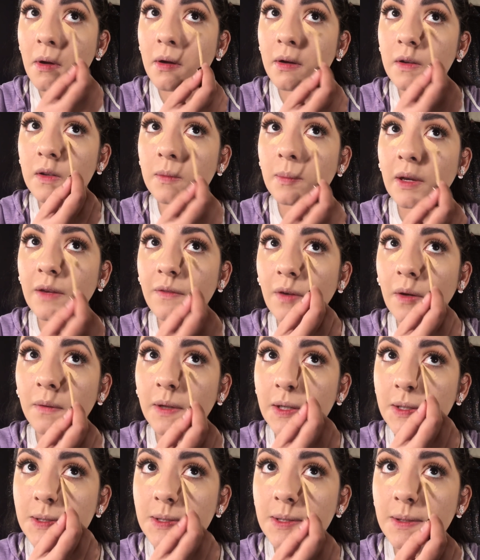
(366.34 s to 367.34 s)
because my
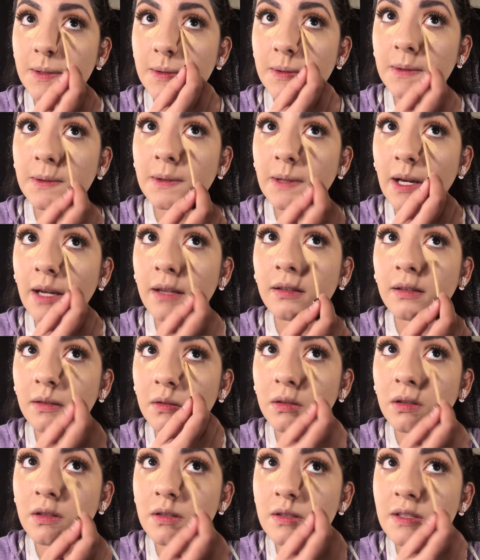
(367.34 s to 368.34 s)
foundation kind
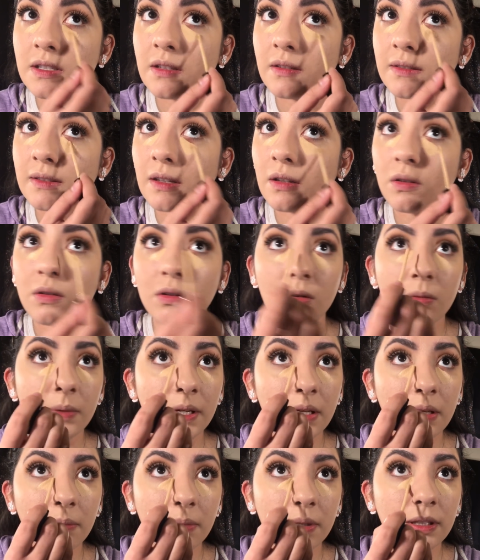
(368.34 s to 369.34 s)
of conceals it a little
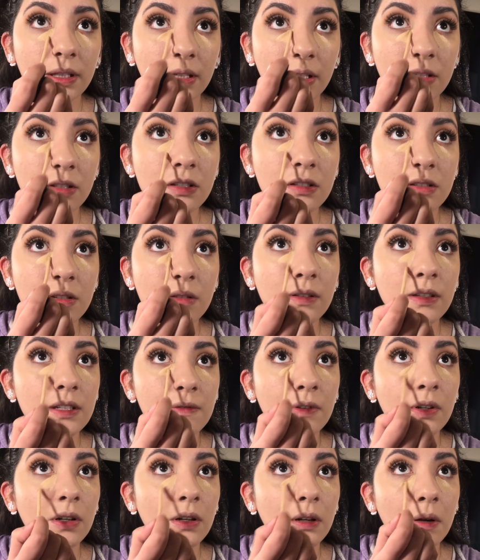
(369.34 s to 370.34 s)
bit, but then I just do
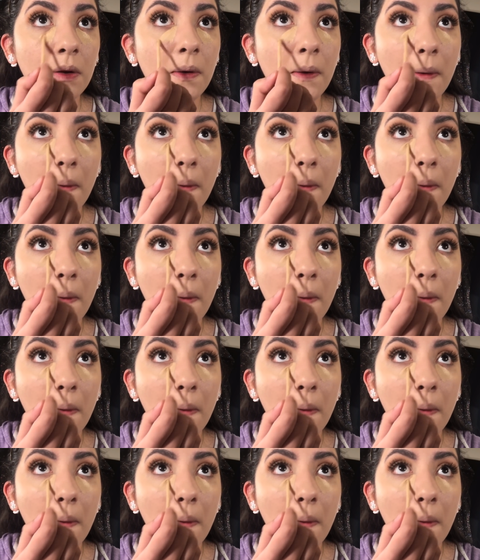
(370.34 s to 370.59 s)
this for